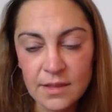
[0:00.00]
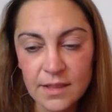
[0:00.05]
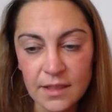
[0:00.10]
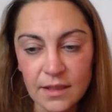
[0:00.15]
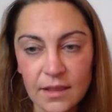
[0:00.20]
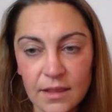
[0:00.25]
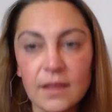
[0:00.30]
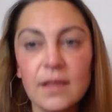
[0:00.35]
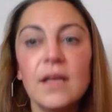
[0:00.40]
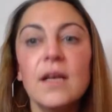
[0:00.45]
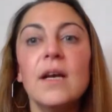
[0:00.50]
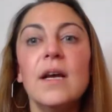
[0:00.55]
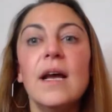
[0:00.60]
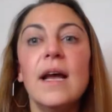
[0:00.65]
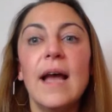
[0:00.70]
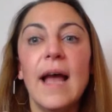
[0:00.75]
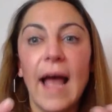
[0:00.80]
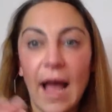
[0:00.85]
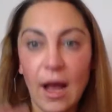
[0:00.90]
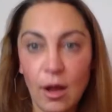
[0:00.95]
to
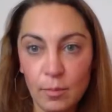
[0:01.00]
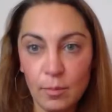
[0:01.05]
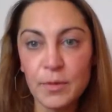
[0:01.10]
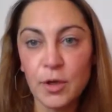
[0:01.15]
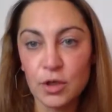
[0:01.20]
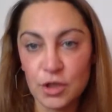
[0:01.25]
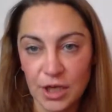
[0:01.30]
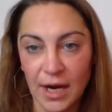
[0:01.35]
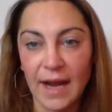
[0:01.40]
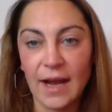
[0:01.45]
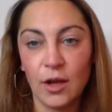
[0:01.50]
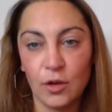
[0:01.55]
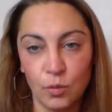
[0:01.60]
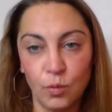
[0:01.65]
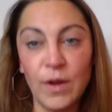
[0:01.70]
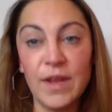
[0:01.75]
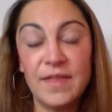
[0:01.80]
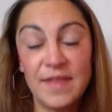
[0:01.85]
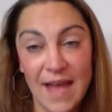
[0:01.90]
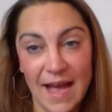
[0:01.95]
help your child
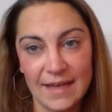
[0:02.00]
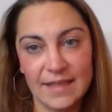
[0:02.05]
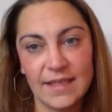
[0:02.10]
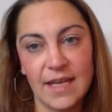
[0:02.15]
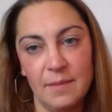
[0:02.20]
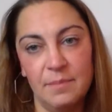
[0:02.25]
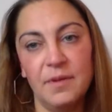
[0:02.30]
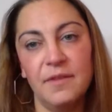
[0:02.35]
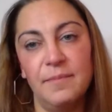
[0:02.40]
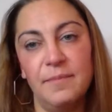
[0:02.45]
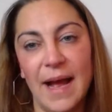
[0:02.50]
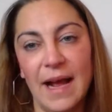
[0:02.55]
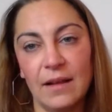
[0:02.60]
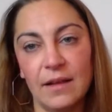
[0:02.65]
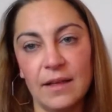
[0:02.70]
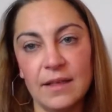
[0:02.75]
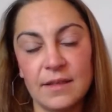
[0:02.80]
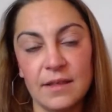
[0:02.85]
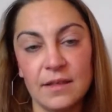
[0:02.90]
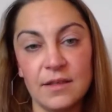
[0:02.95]
with that type of
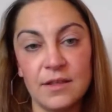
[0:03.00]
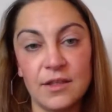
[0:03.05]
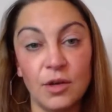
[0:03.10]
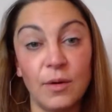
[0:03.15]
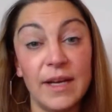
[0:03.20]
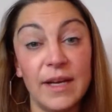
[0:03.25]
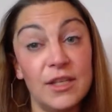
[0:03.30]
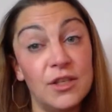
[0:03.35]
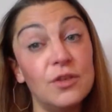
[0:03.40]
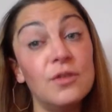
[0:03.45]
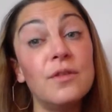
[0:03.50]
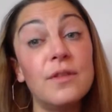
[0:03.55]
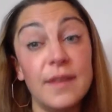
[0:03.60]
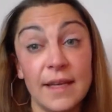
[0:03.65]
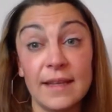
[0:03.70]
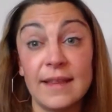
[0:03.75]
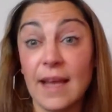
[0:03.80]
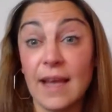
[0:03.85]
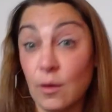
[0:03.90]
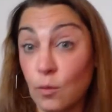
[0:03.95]
balance. And so I do
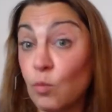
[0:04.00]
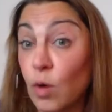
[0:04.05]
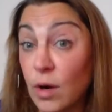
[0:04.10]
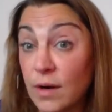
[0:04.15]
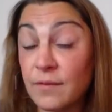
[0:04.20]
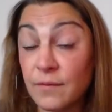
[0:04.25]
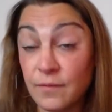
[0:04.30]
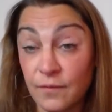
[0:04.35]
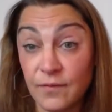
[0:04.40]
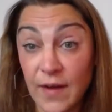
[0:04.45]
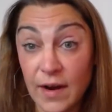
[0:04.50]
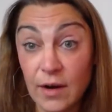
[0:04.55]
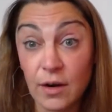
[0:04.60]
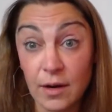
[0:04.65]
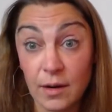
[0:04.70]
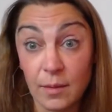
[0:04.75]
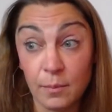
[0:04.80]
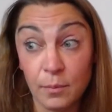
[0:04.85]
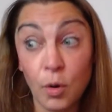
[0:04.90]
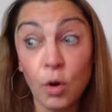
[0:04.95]
think that one
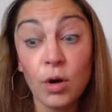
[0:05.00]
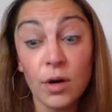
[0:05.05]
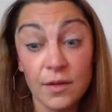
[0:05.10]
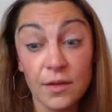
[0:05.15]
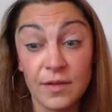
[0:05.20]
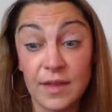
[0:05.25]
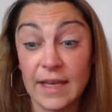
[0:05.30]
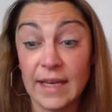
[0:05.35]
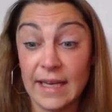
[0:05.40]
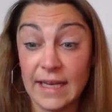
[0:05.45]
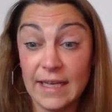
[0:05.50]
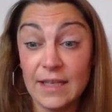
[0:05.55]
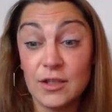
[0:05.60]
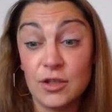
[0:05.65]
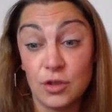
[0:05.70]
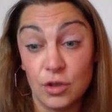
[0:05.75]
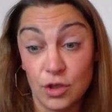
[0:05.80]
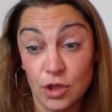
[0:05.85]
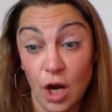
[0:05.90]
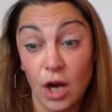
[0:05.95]
very important thing is
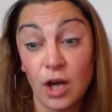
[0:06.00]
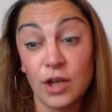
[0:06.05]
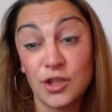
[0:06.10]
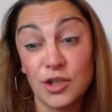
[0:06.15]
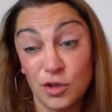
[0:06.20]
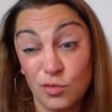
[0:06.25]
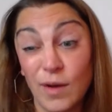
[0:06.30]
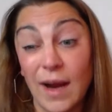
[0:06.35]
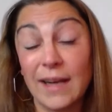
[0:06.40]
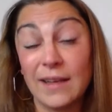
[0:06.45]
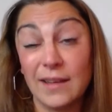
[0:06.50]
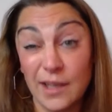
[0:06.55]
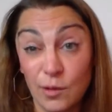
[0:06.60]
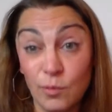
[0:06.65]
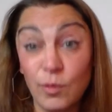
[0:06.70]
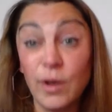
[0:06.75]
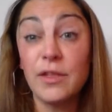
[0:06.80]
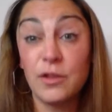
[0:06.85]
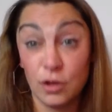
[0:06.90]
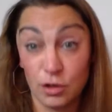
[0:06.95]
to talk directly
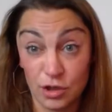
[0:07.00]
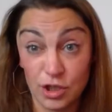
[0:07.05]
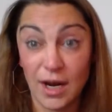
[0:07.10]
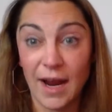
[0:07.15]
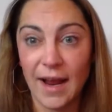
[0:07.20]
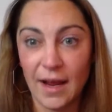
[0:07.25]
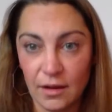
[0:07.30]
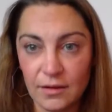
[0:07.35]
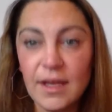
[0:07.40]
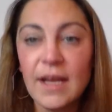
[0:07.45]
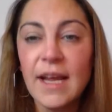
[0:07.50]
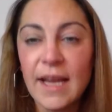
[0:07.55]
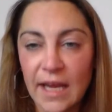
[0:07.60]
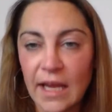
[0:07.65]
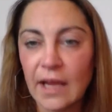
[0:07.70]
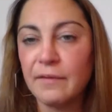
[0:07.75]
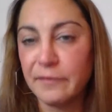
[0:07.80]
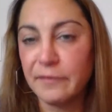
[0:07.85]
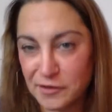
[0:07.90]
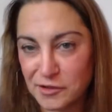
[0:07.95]
with your child,
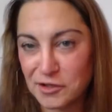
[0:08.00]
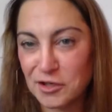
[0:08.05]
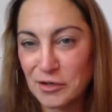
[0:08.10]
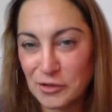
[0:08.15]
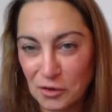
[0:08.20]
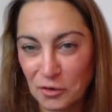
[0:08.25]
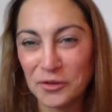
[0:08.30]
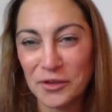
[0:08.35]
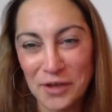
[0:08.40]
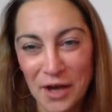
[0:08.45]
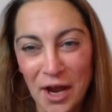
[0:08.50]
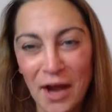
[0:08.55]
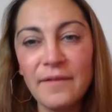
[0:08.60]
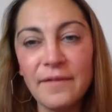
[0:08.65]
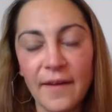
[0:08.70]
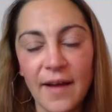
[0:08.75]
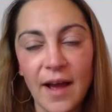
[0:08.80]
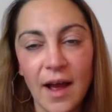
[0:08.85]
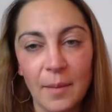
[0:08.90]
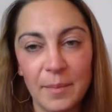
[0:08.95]
if she's old
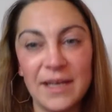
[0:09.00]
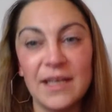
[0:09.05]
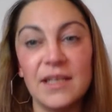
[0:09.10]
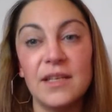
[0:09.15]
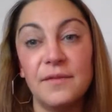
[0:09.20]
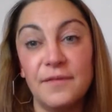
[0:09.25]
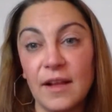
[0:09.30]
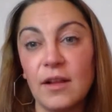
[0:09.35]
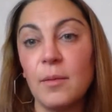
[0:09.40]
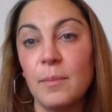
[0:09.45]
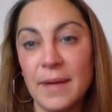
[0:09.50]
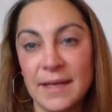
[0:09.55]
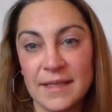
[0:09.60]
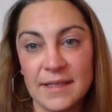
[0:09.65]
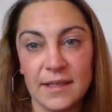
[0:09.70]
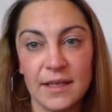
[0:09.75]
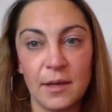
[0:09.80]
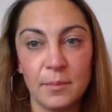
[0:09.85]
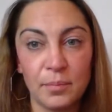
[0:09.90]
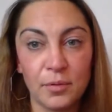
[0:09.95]
enough, in a
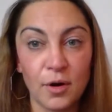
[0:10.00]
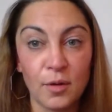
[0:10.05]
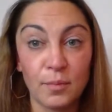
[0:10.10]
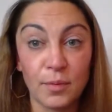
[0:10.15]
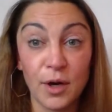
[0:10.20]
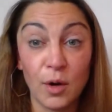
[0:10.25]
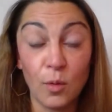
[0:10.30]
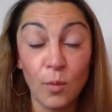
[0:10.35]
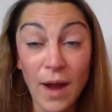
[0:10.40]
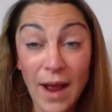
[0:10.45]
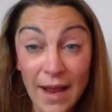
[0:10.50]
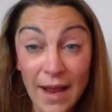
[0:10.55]
developmentally appropriate